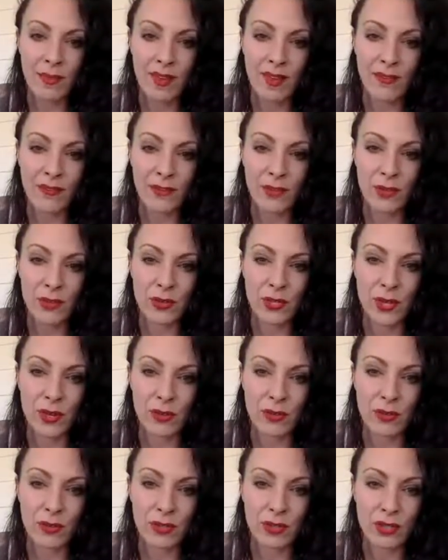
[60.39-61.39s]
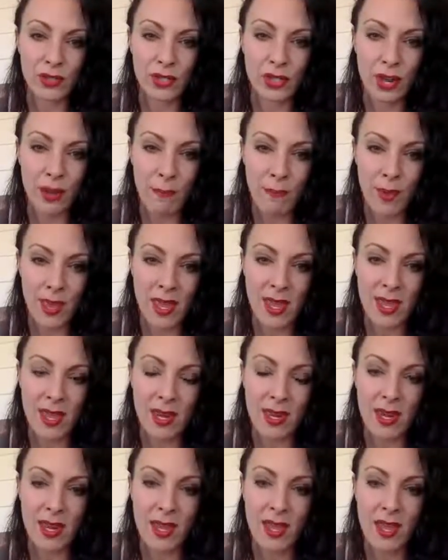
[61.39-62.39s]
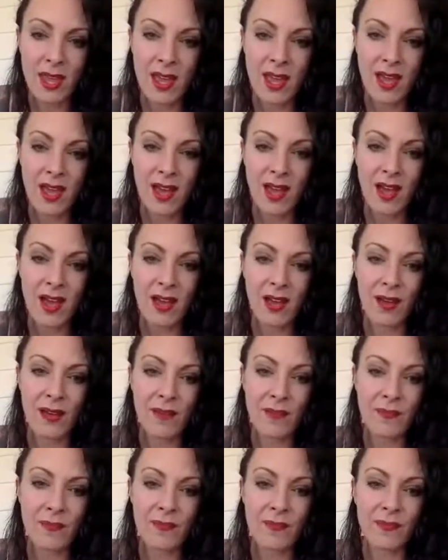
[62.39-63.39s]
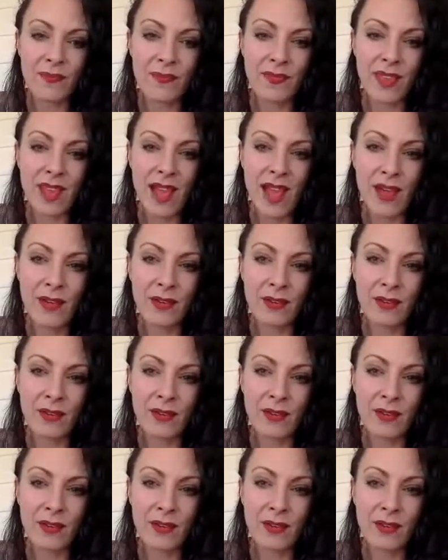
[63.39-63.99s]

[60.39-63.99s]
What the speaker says: if you don't jump in out